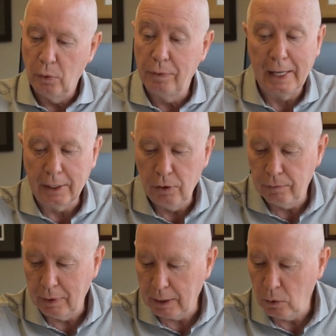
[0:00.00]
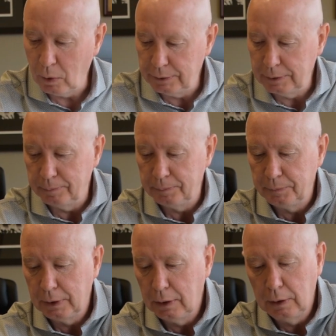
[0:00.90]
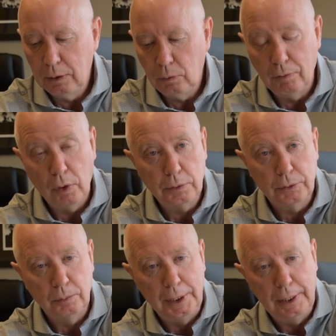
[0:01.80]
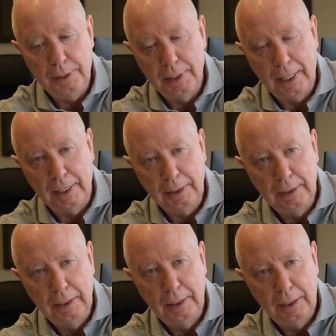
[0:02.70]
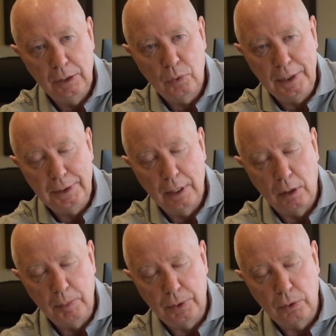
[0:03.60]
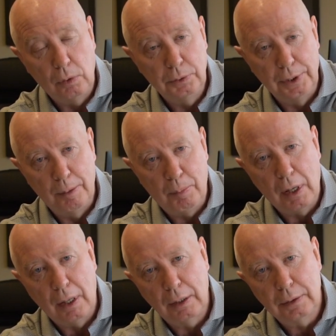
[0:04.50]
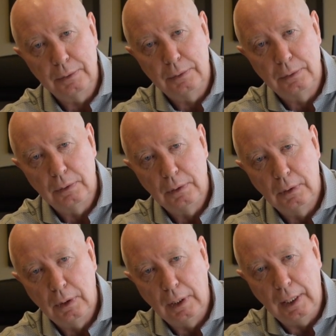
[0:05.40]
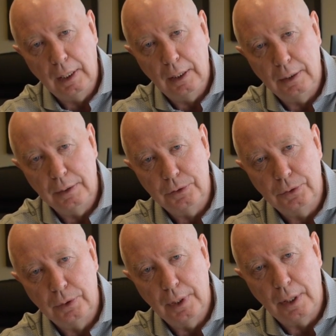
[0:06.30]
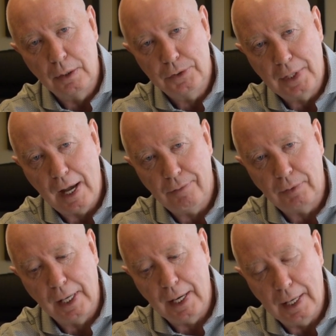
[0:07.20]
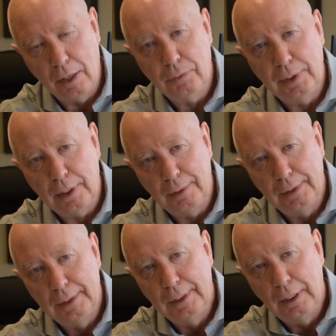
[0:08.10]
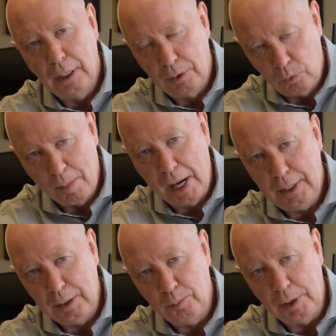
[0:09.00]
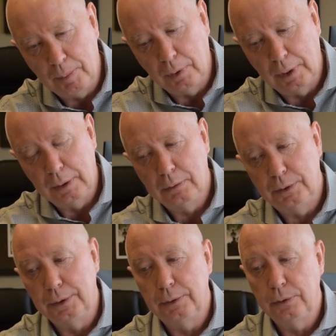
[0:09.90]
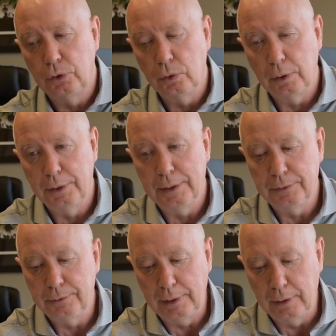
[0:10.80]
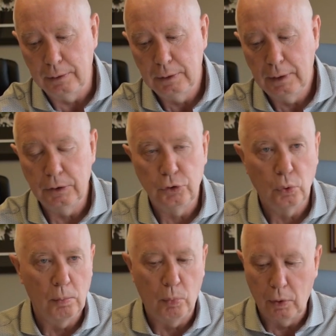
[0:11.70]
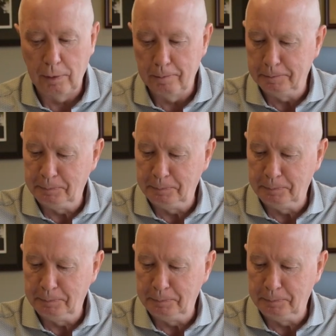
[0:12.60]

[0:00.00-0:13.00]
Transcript: So thank you for that question. We've also been increasing our patrols in the parks and ensuring that our staff are getting out there and reminding people that social distancing is so important.